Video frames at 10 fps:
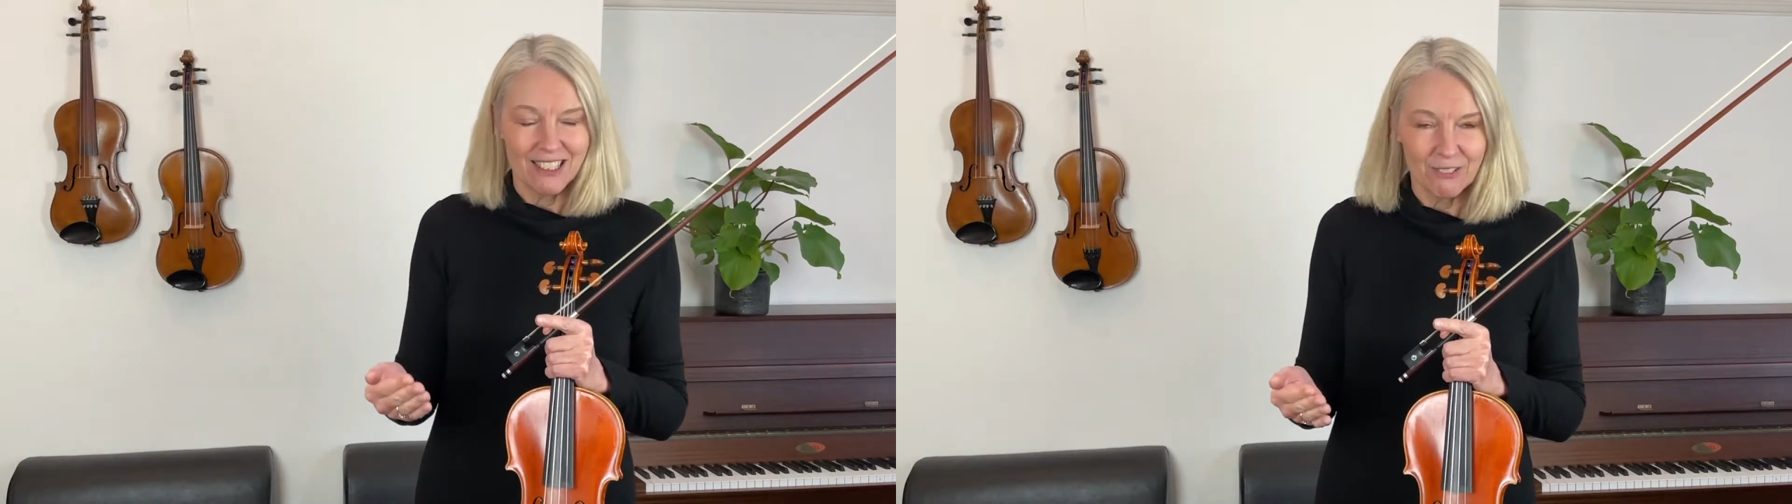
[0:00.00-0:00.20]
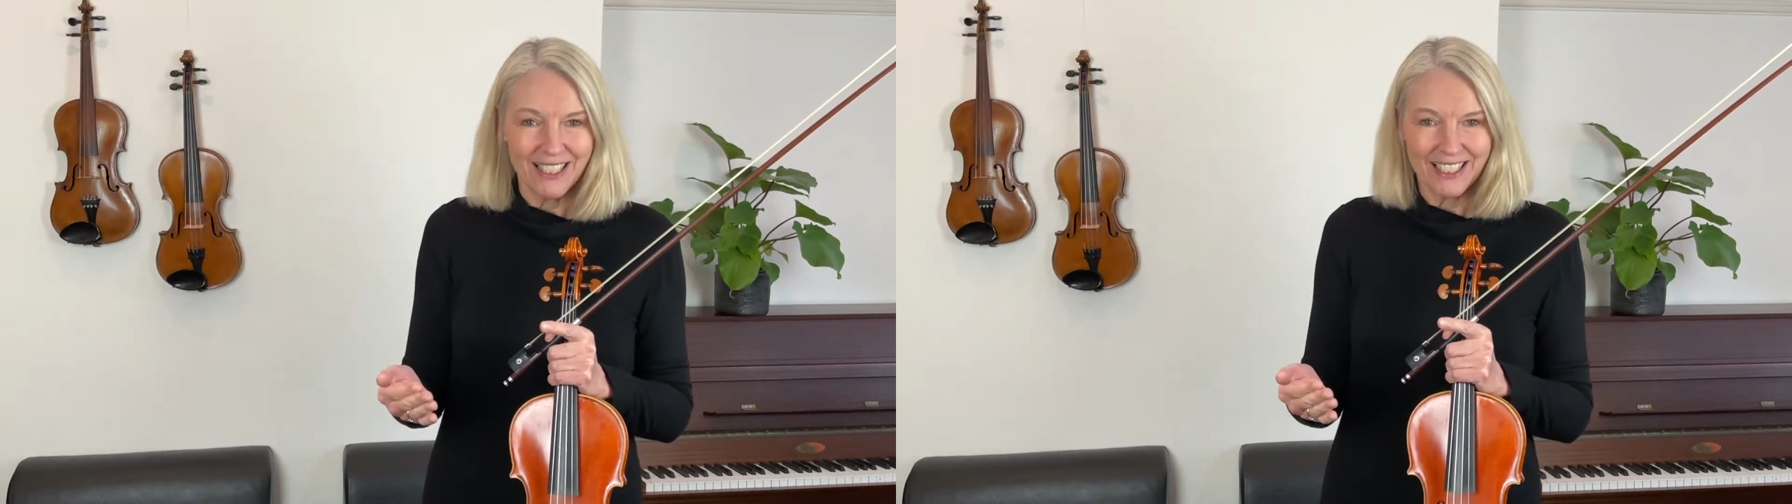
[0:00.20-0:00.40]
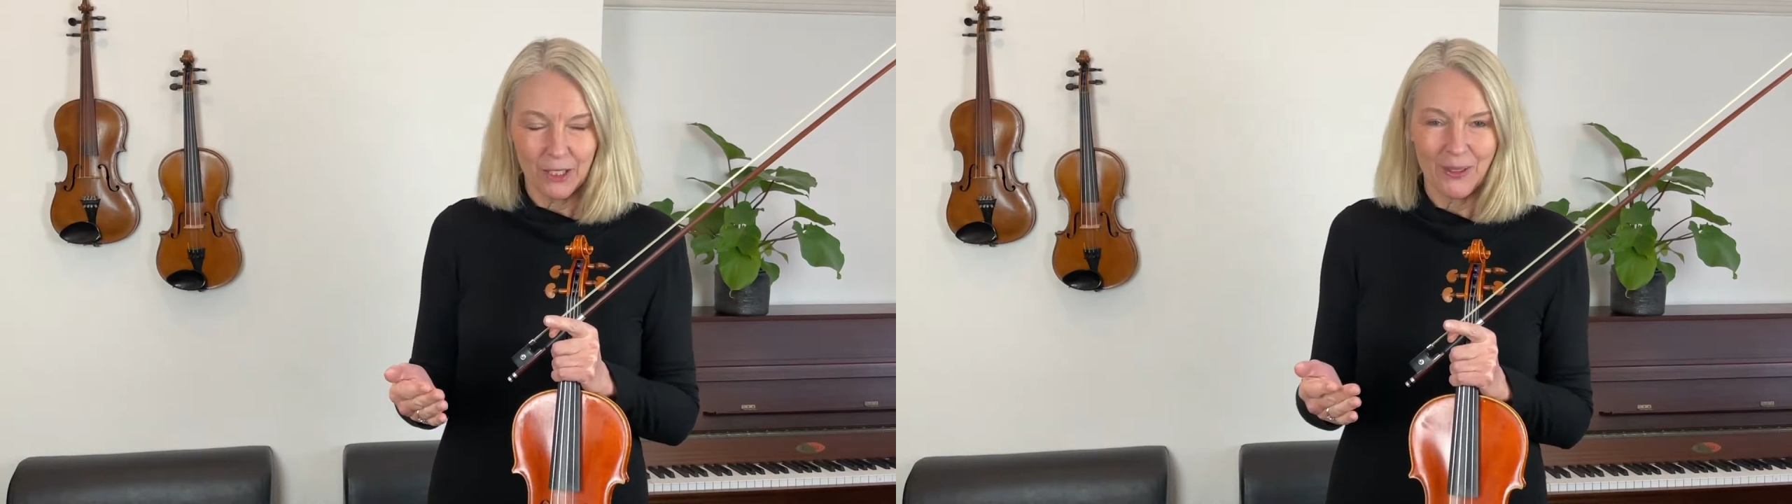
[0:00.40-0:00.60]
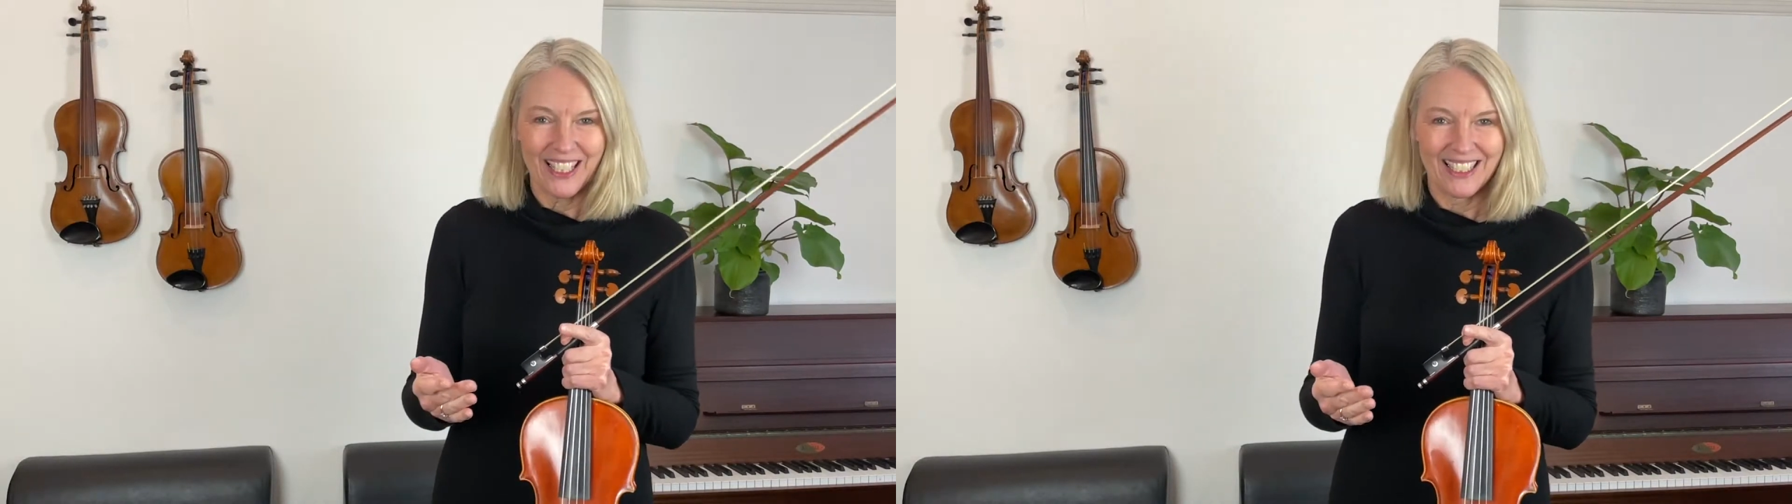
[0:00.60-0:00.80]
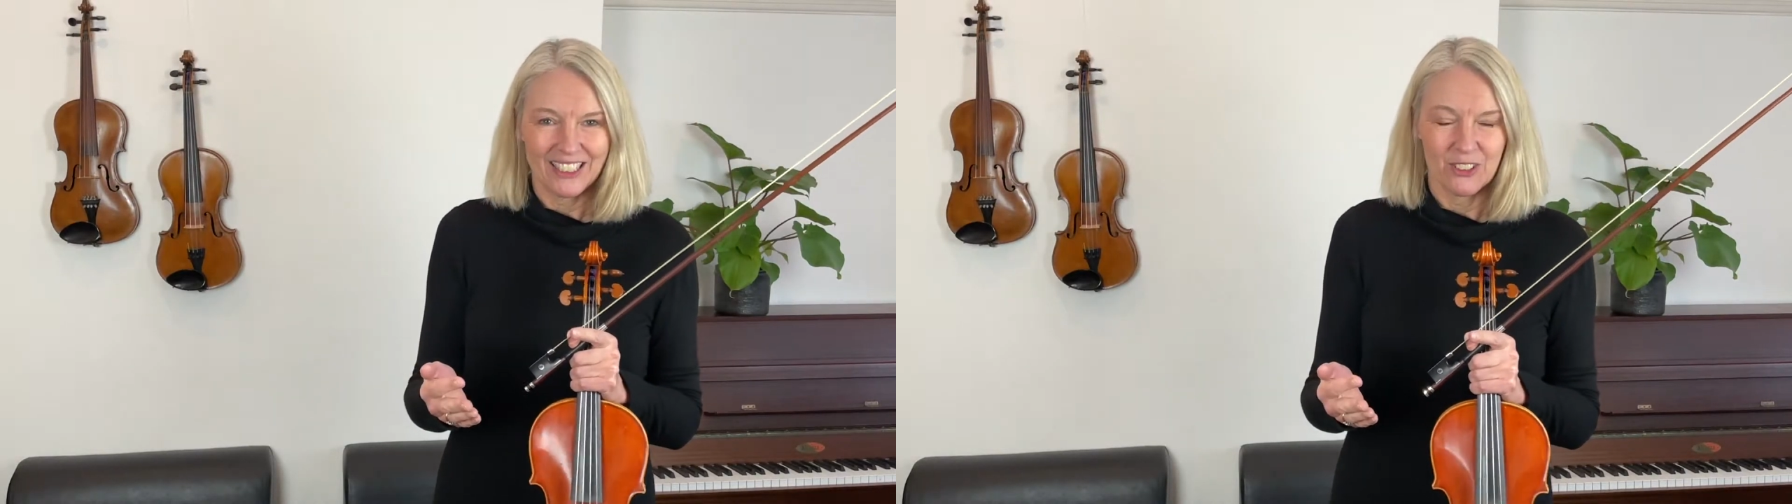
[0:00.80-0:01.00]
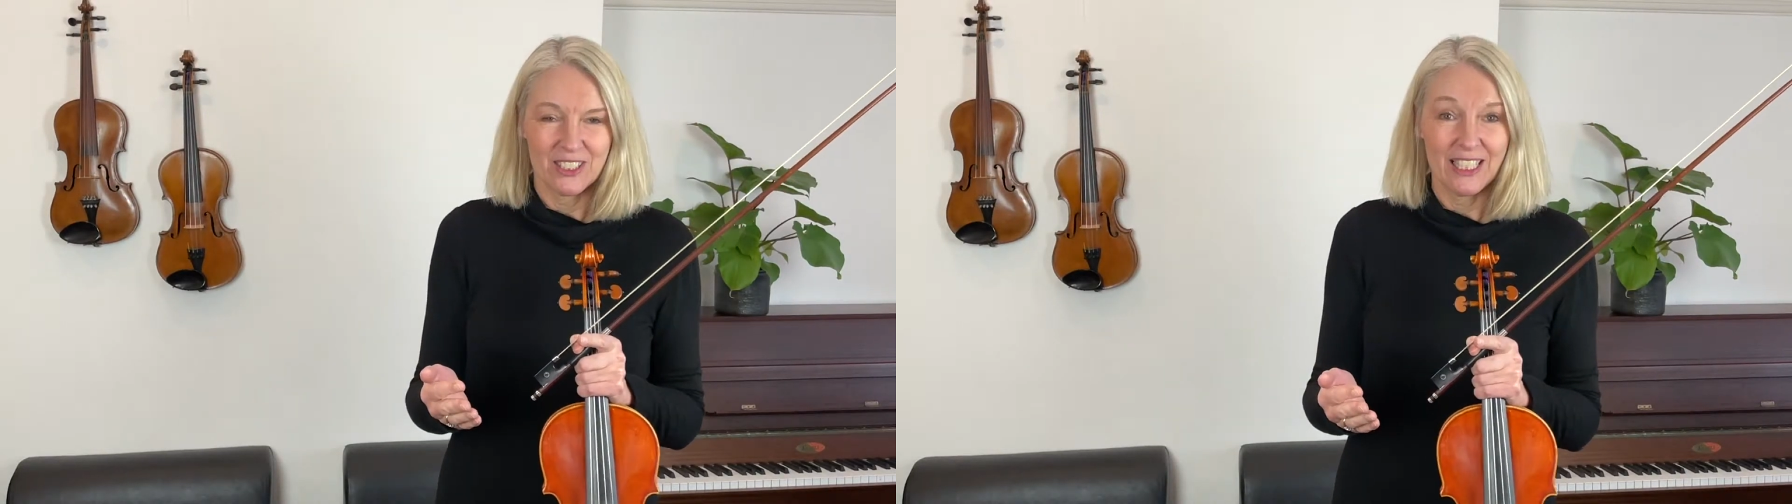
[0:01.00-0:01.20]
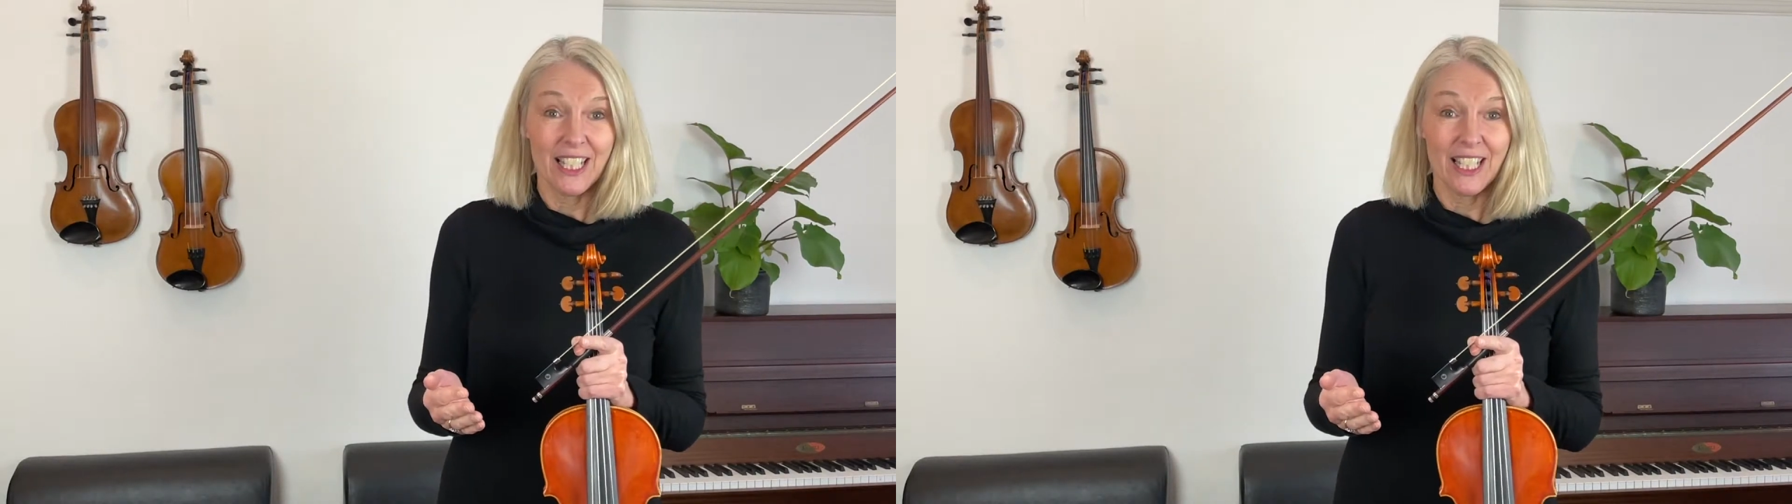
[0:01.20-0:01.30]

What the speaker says: really quickly, you see.